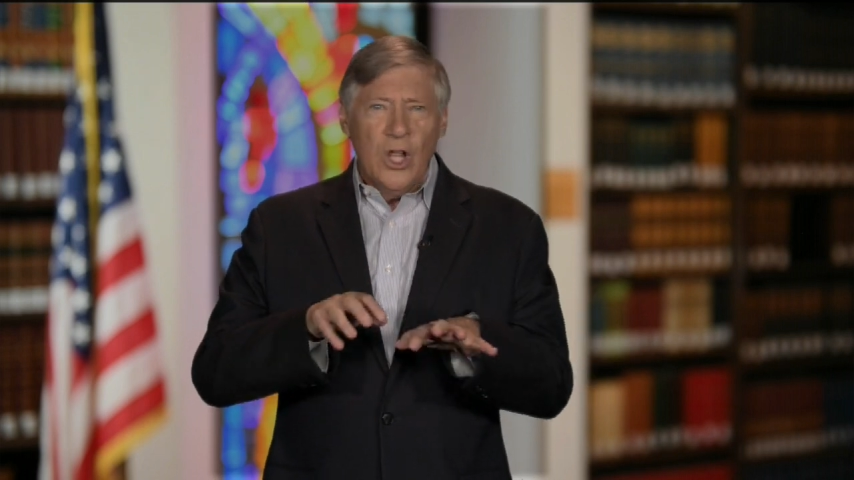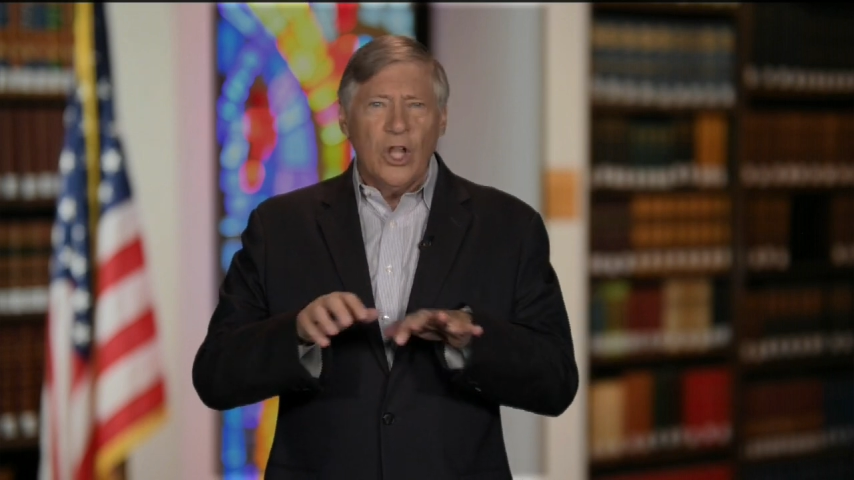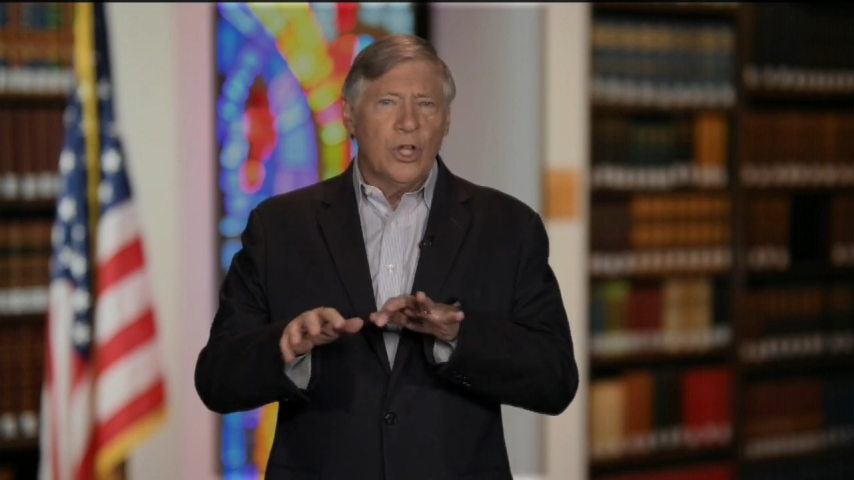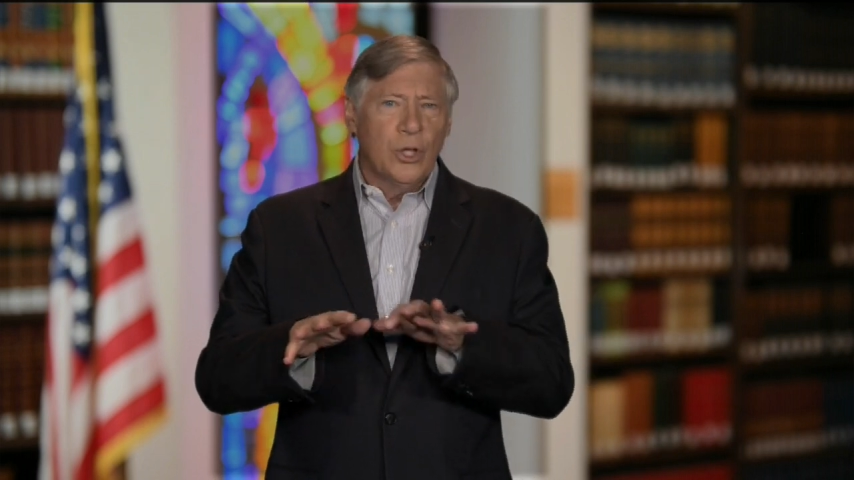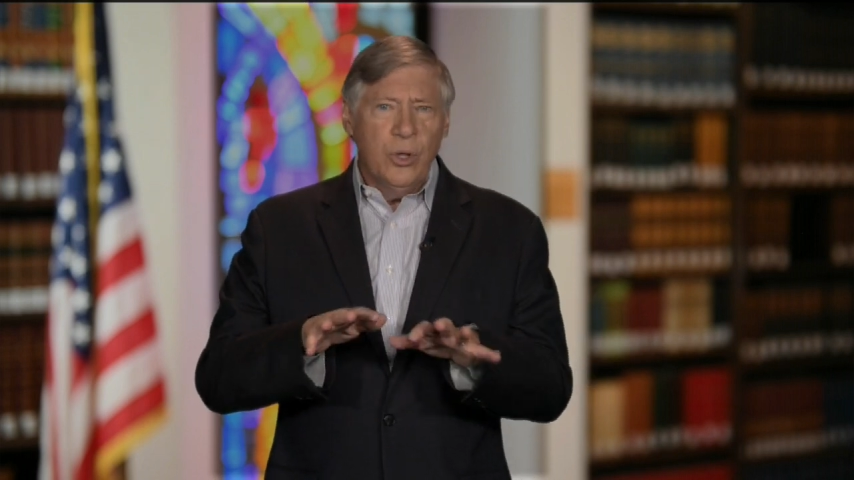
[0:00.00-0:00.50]

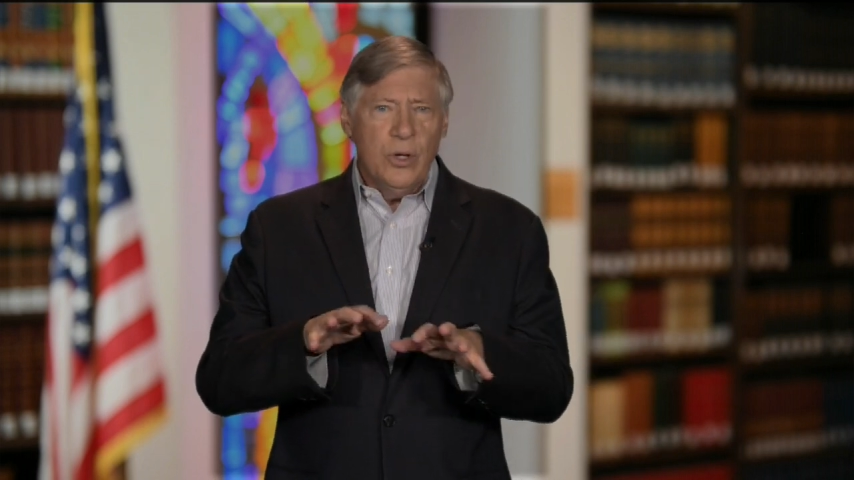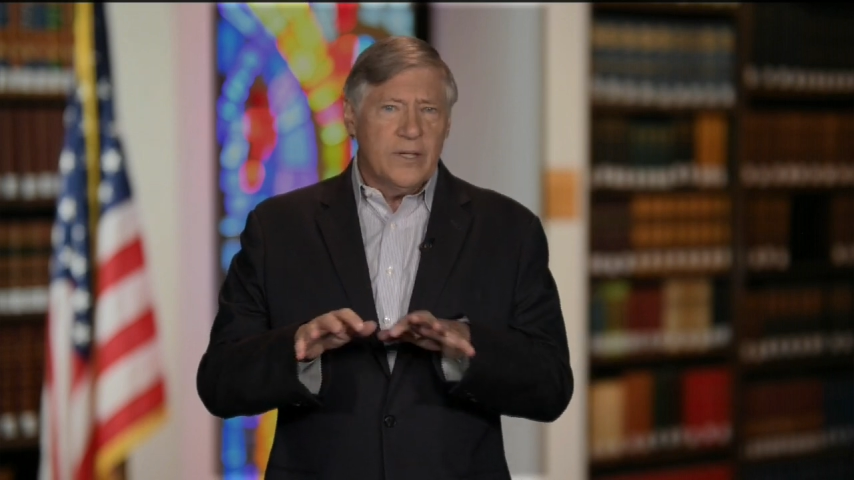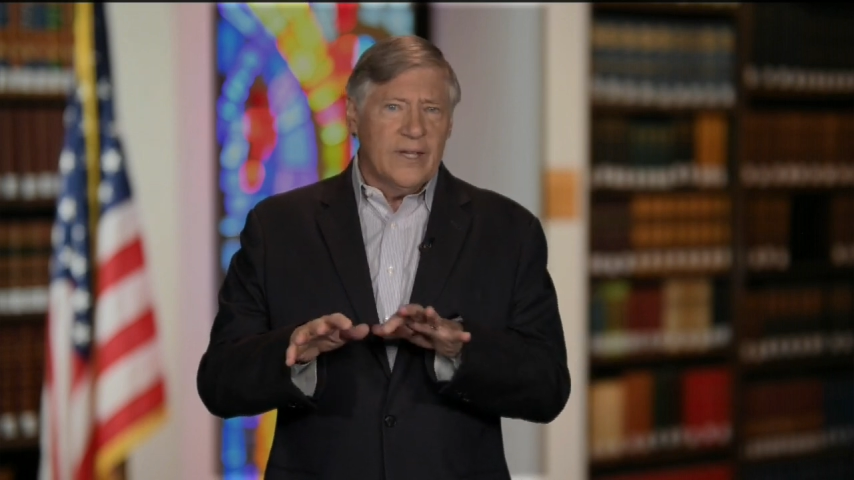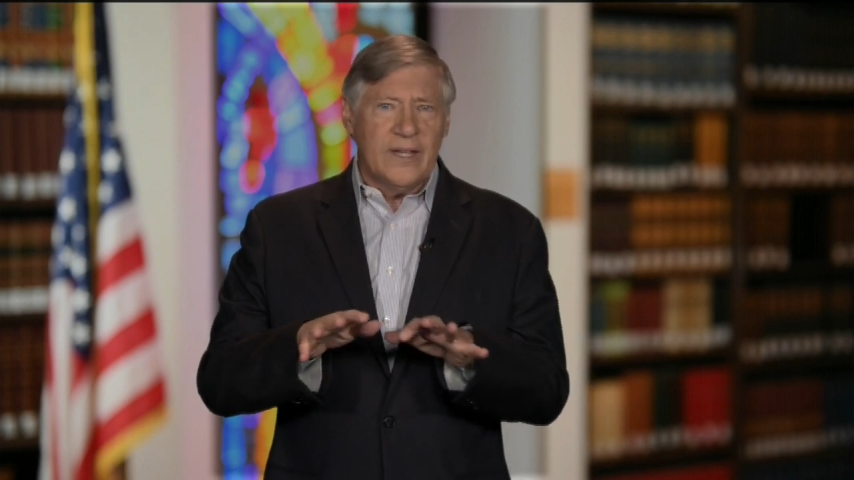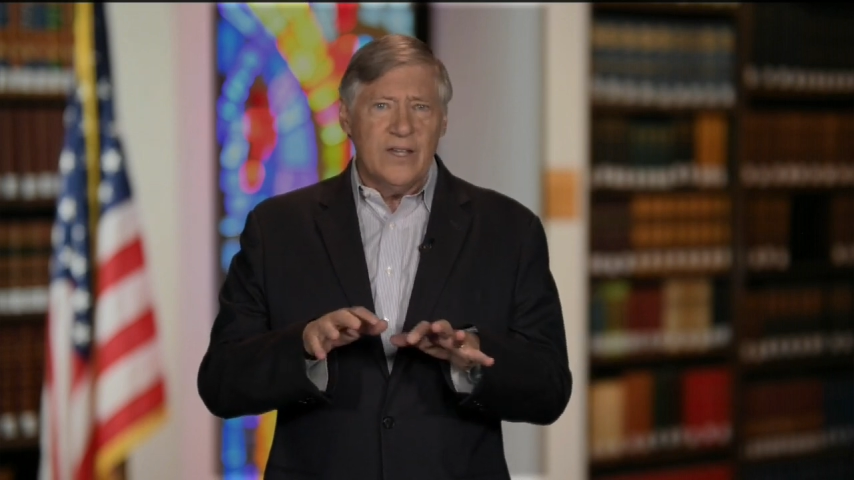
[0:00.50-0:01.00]

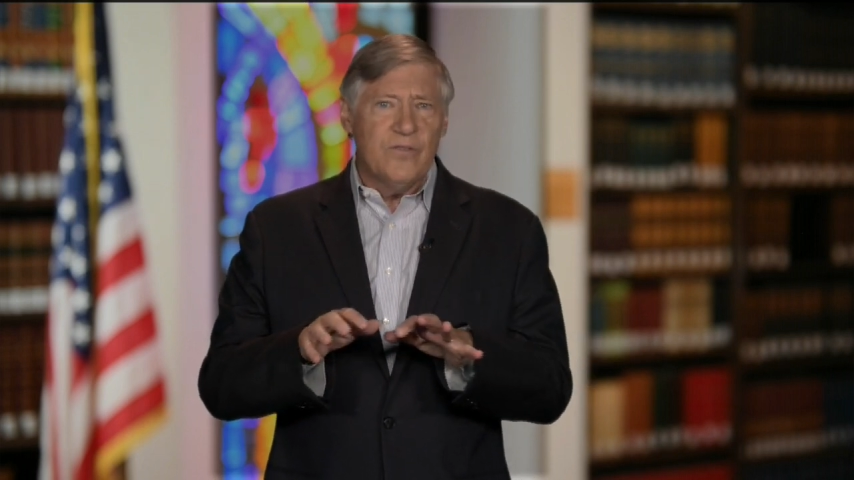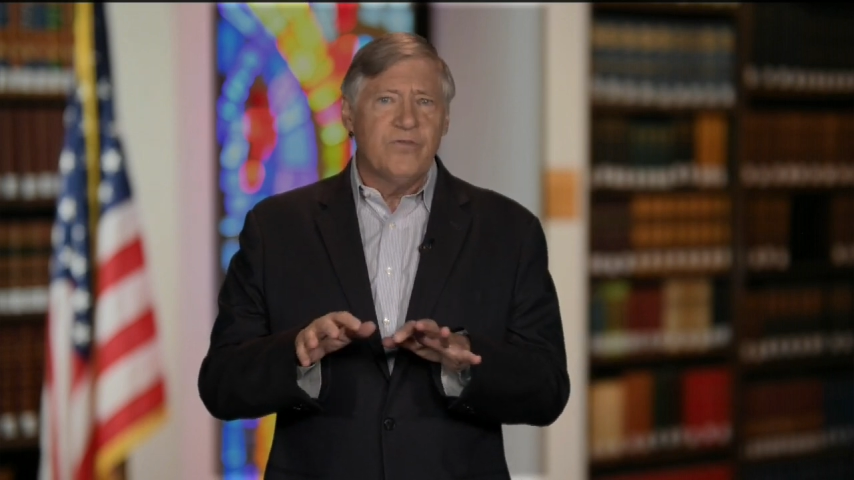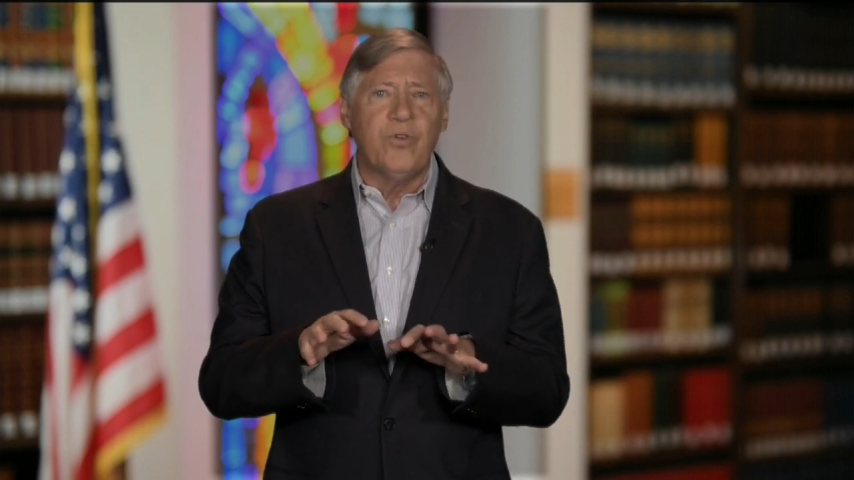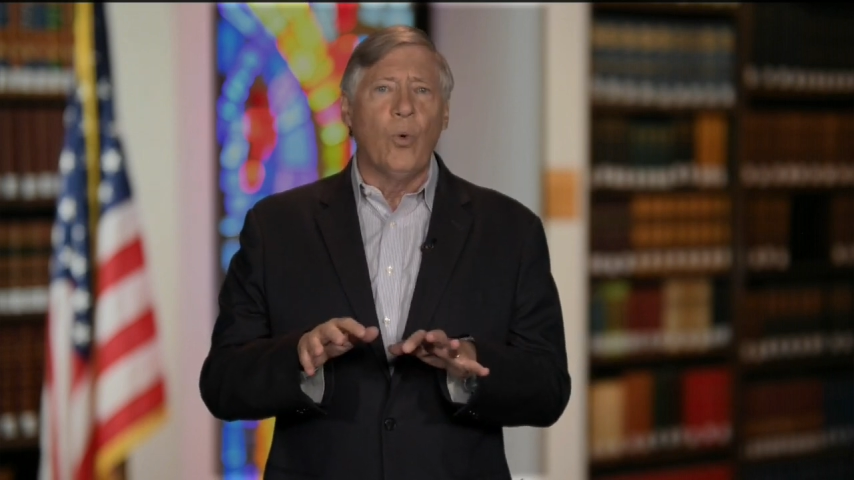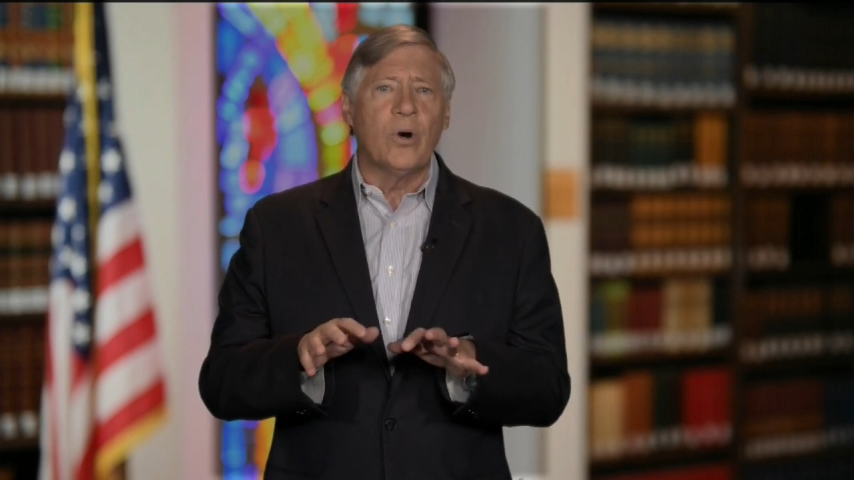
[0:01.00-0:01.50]
looking
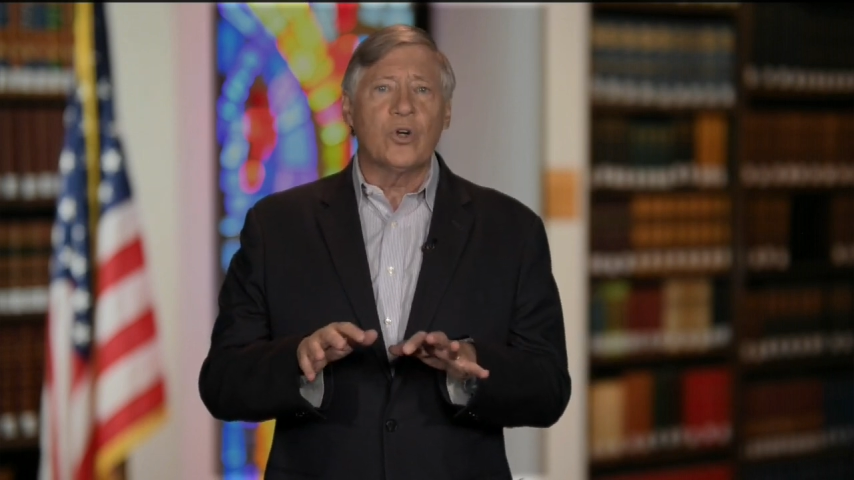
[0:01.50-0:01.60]
for